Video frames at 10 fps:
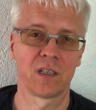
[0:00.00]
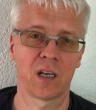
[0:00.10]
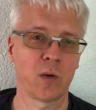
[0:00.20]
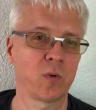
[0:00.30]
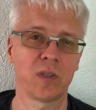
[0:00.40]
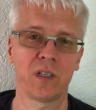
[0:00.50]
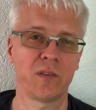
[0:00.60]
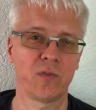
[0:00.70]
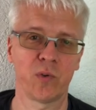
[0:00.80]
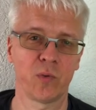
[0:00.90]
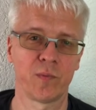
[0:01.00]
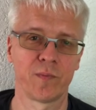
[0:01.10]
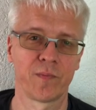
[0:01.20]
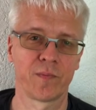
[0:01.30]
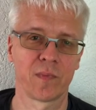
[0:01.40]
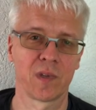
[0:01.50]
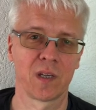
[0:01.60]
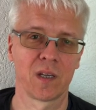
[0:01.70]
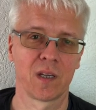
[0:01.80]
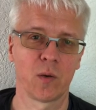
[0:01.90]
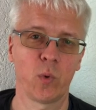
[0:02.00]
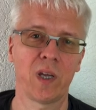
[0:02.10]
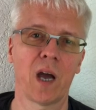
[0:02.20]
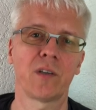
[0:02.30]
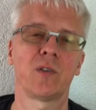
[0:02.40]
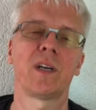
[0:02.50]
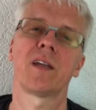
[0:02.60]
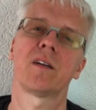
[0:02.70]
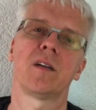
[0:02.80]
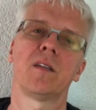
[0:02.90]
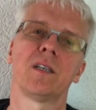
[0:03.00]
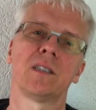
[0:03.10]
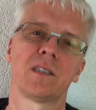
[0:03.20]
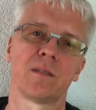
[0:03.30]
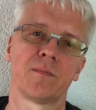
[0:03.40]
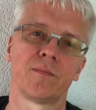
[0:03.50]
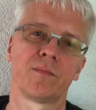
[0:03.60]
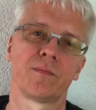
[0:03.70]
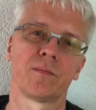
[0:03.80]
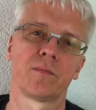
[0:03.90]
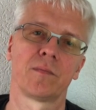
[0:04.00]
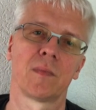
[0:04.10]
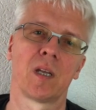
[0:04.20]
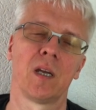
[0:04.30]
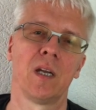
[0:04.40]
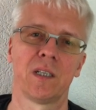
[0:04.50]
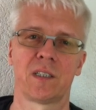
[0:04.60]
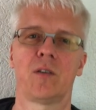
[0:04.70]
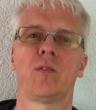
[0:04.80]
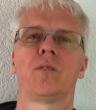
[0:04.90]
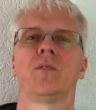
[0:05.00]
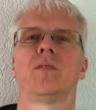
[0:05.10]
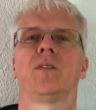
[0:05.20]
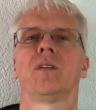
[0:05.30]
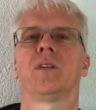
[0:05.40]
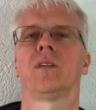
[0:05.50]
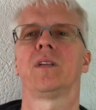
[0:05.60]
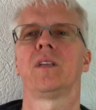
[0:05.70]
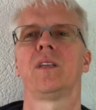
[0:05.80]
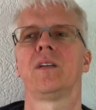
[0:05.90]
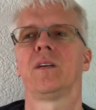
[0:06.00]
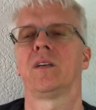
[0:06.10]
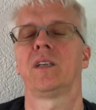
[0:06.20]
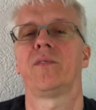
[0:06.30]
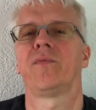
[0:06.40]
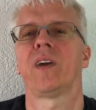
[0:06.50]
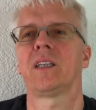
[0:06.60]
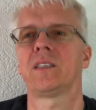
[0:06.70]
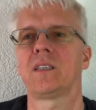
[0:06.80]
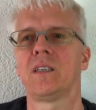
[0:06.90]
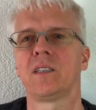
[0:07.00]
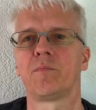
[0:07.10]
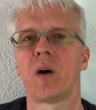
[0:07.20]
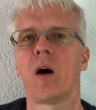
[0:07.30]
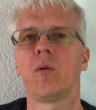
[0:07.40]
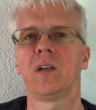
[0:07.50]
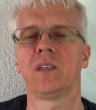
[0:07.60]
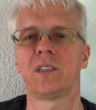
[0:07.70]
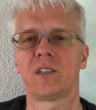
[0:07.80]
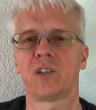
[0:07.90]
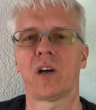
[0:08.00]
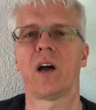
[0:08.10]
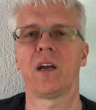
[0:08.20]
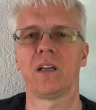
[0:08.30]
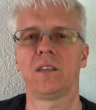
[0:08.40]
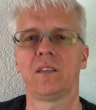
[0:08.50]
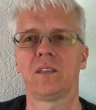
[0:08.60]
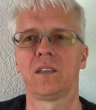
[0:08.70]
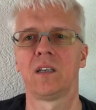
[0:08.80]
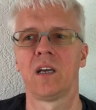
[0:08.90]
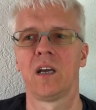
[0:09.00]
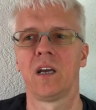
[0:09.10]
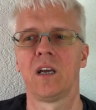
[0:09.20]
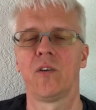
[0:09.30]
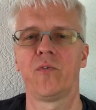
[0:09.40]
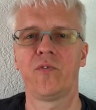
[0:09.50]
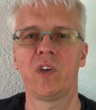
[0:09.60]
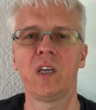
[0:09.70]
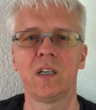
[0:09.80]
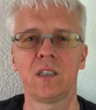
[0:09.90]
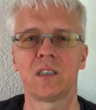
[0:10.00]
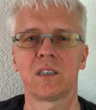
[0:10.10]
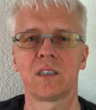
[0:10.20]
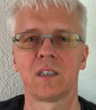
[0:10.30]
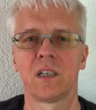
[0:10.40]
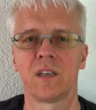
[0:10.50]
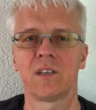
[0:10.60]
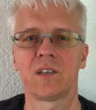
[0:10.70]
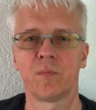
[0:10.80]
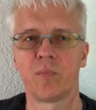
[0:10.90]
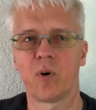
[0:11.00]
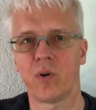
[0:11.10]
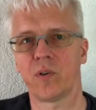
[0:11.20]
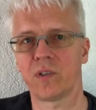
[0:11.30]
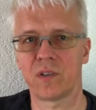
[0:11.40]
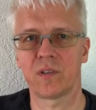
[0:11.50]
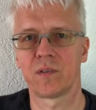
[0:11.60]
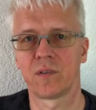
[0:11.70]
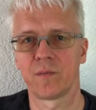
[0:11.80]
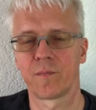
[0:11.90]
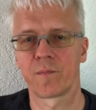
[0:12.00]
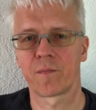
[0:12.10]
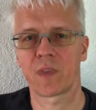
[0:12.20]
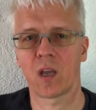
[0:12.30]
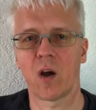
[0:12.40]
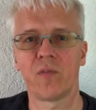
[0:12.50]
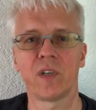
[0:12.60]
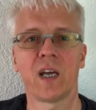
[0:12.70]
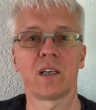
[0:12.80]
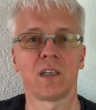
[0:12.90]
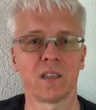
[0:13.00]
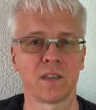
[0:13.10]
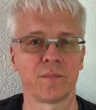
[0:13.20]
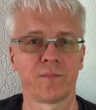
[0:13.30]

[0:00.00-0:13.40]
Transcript: I won't leave you. We are together in this. So the defenseless, powerless child feels the support of an adult